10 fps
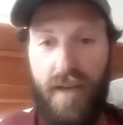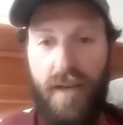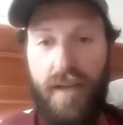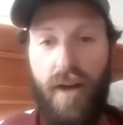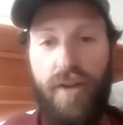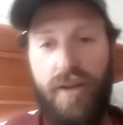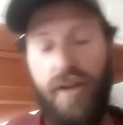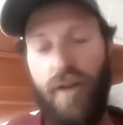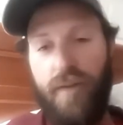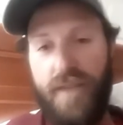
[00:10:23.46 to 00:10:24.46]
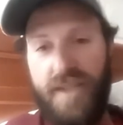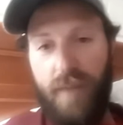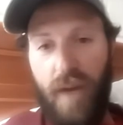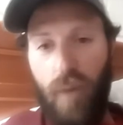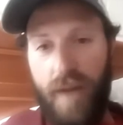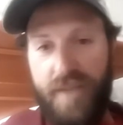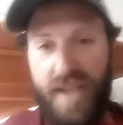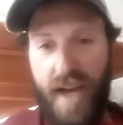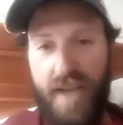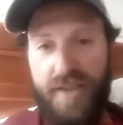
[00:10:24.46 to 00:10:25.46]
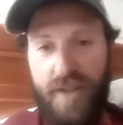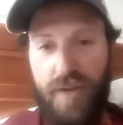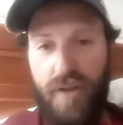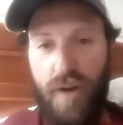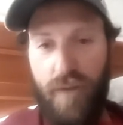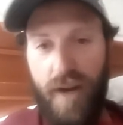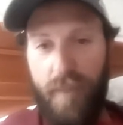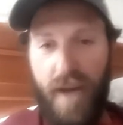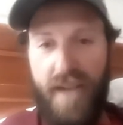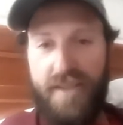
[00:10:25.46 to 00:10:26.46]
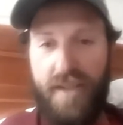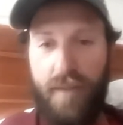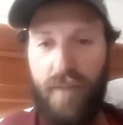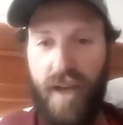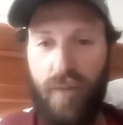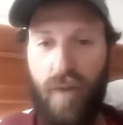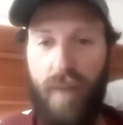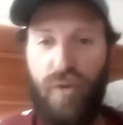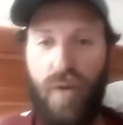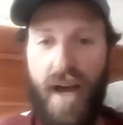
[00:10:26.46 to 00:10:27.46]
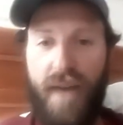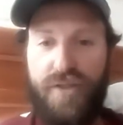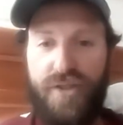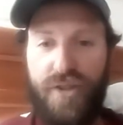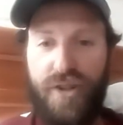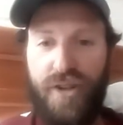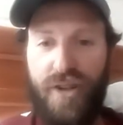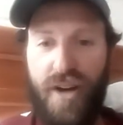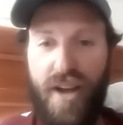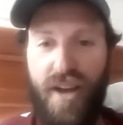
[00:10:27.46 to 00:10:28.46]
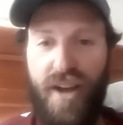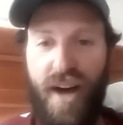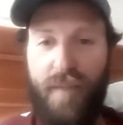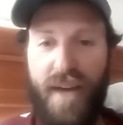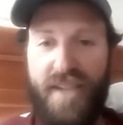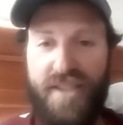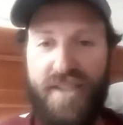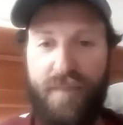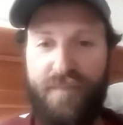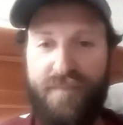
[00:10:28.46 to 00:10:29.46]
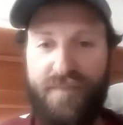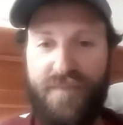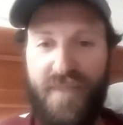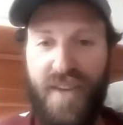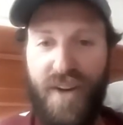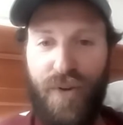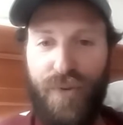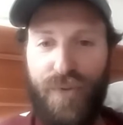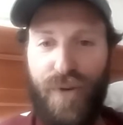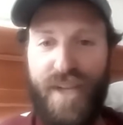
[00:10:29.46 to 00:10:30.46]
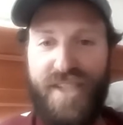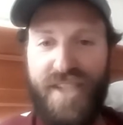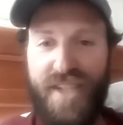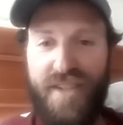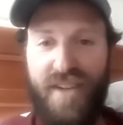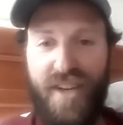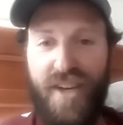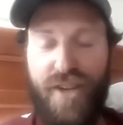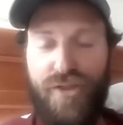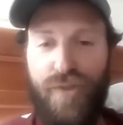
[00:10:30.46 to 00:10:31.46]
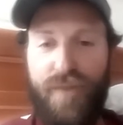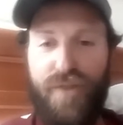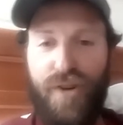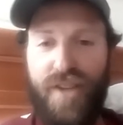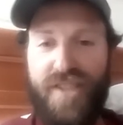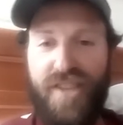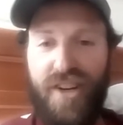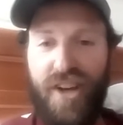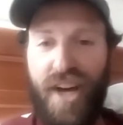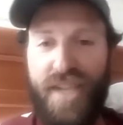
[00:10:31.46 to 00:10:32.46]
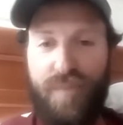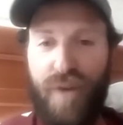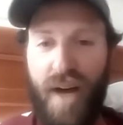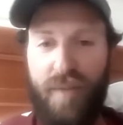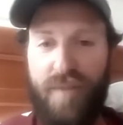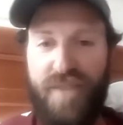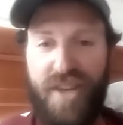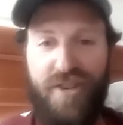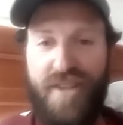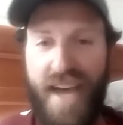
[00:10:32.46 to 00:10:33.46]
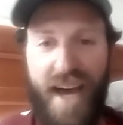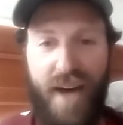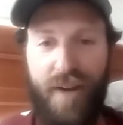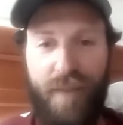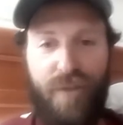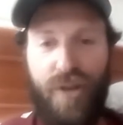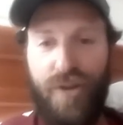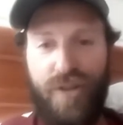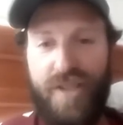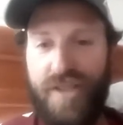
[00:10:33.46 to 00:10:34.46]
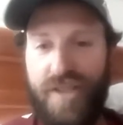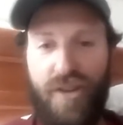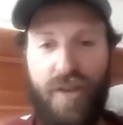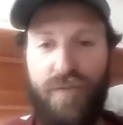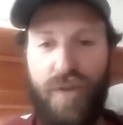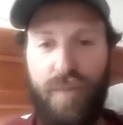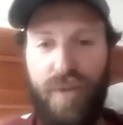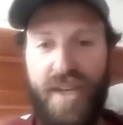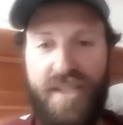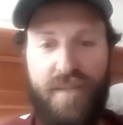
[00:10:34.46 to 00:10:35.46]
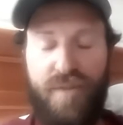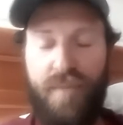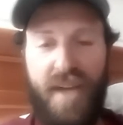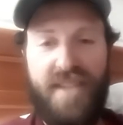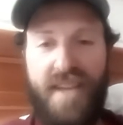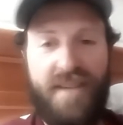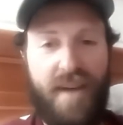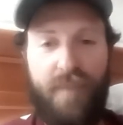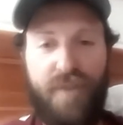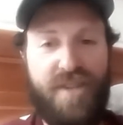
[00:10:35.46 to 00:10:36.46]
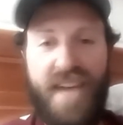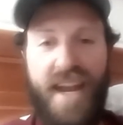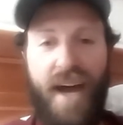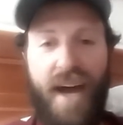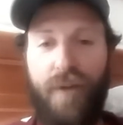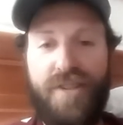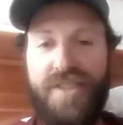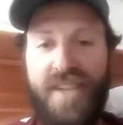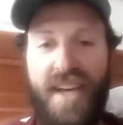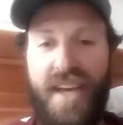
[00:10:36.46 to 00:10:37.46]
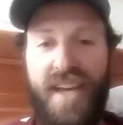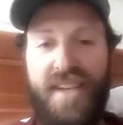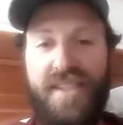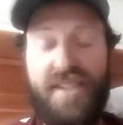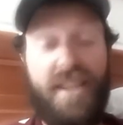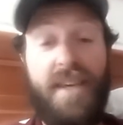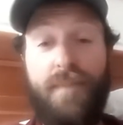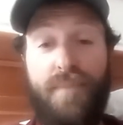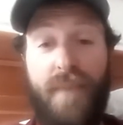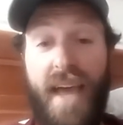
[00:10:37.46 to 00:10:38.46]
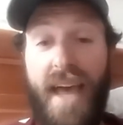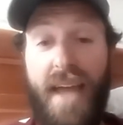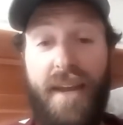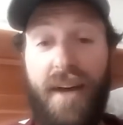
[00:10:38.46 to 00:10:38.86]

you know, you can go and visit my website. So, you know, that I'm not some like rebel rouser. I'm not some, you know, crazy drifter that's going to cause problems in your town. I'm literally just looking for a place to put my tent up for ten hours, sleep, and